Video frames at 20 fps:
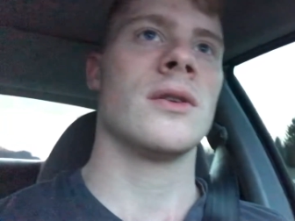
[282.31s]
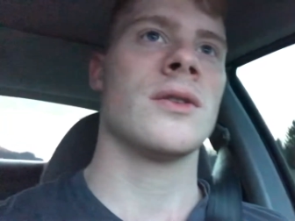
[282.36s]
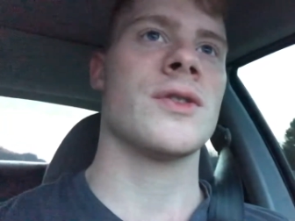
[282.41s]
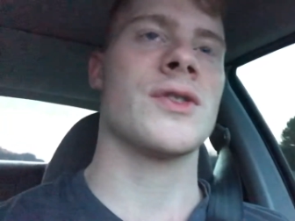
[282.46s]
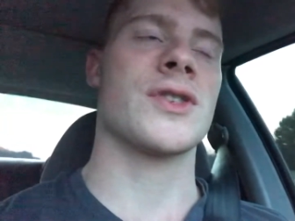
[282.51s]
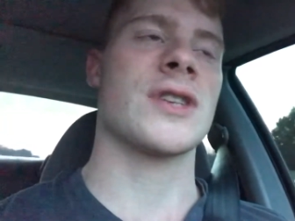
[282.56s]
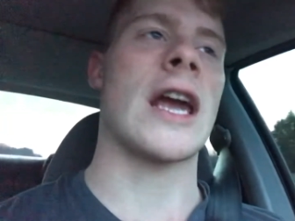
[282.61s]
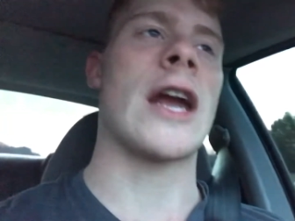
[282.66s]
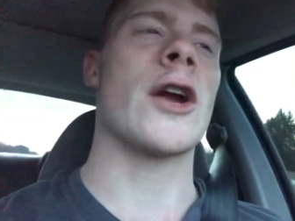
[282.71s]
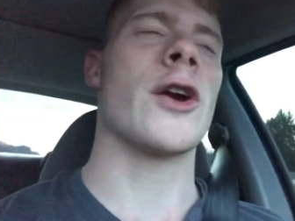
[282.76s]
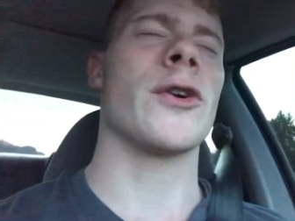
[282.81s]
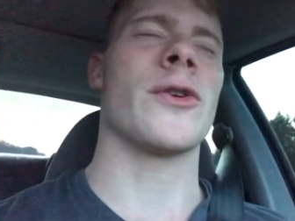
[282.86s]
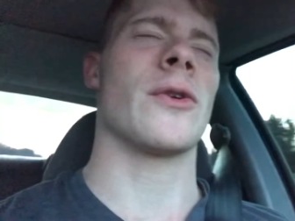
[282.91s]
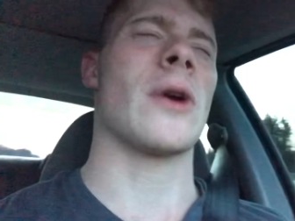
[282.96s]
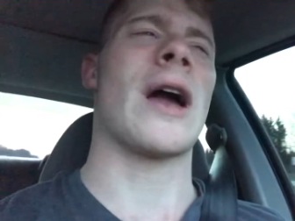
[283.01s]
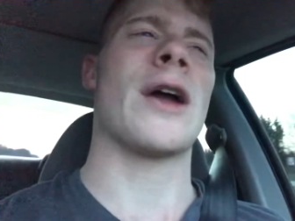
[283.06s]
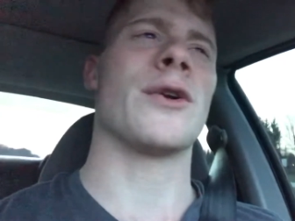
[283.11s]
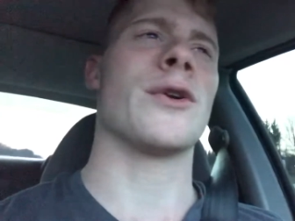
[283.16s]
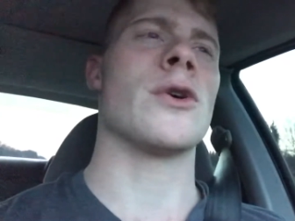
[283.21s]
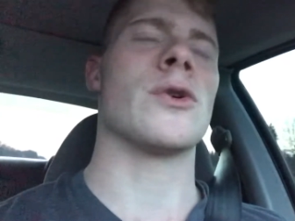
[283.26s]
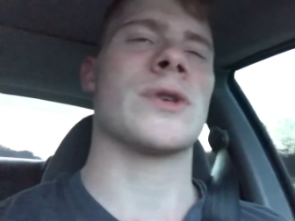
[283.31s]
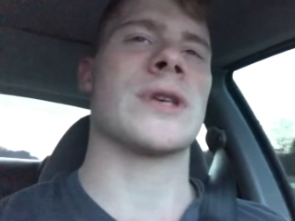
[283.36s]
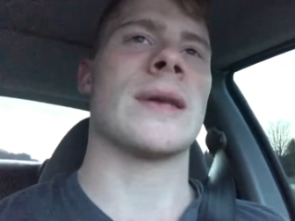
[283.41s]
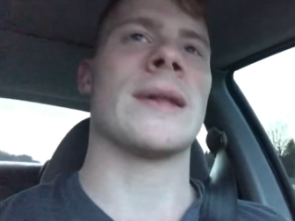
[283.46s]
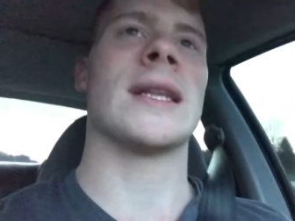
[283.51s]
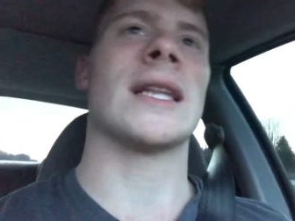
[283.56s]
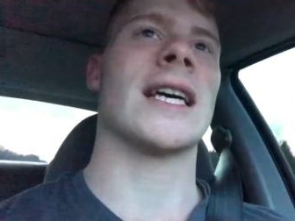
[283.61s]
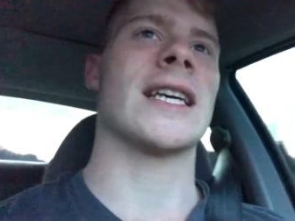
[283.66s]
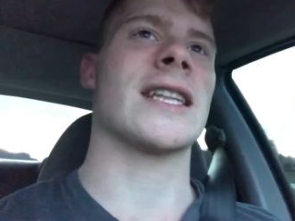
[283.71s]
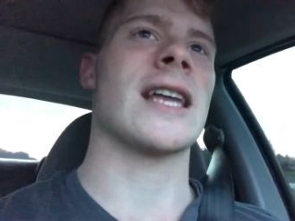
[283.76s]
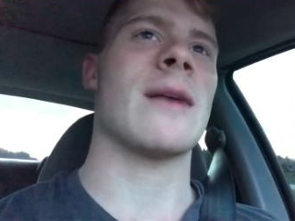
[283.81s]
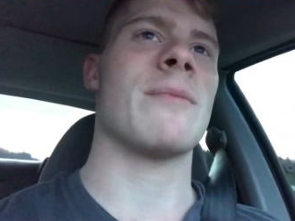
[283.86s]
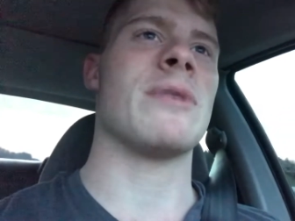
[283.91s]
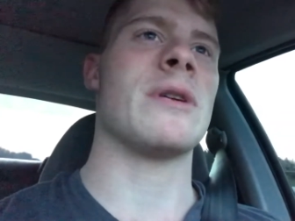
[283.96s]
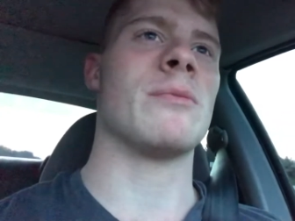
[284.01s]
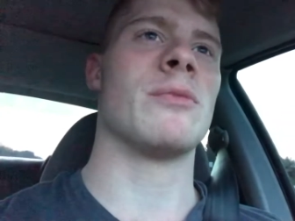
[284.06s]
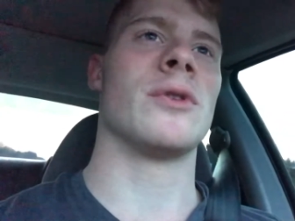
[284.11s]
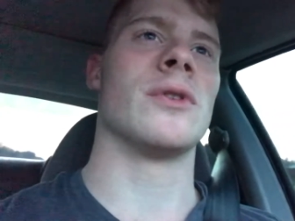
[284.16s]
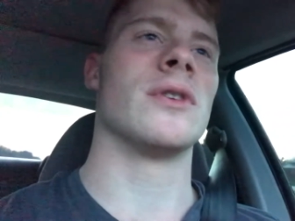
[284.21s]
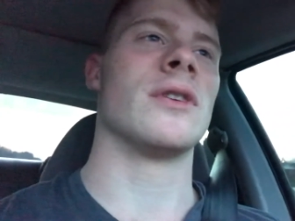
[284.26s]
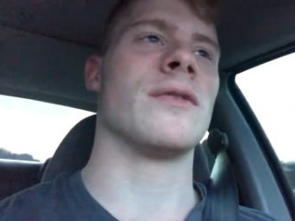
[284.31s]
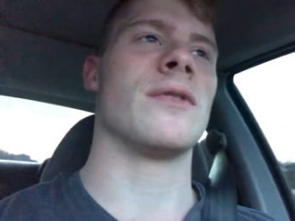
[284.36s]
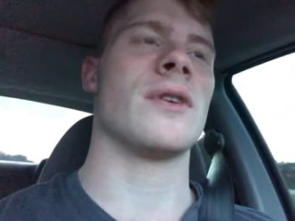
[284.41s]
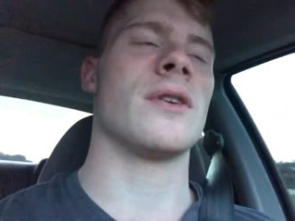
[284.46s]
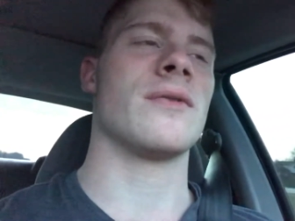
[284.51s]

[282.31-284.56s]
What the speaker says: scared, or I don't know, something like that. If people